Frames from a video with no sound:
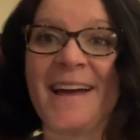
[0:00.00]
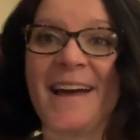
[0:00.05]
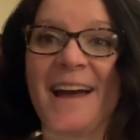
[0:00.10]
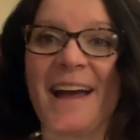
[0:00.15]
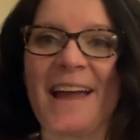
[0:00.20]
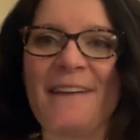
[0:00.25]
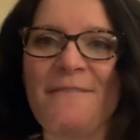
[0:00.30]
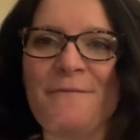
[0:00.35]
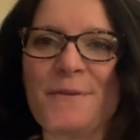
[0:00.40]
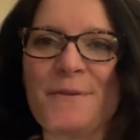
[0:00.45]

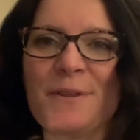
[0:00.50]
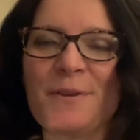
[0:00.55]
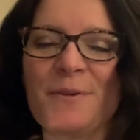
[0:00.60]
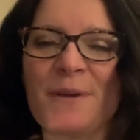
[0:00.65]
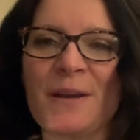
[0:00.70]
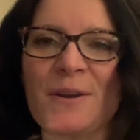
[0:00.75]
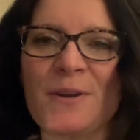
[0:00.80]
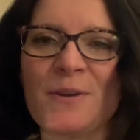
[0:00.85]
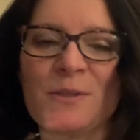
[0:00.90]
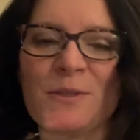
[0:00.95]
Hi, fourth
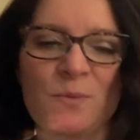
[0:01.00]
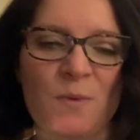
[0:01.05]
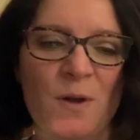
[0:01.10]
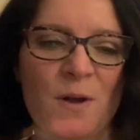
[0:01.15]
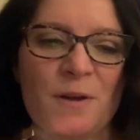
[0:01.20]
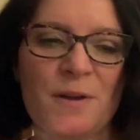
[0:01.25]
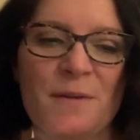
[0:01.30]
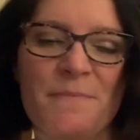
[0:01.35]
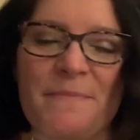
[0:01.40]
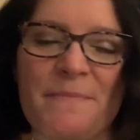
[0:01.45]
graders.
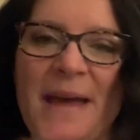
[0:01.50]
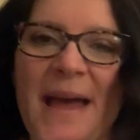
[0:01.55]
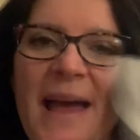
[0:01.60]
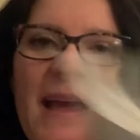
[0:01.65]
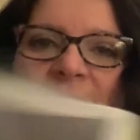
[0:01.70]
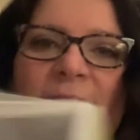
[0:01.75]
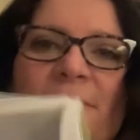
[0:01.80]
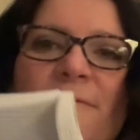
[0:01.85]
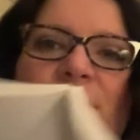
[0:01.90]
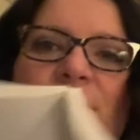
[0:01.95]
Welcome
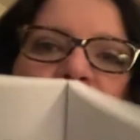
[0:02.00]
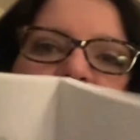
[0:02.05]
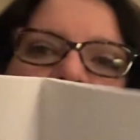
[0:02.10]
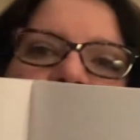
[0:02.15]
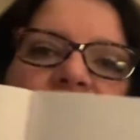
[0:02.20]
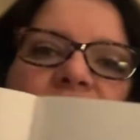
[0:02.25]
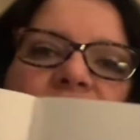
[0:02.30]
back for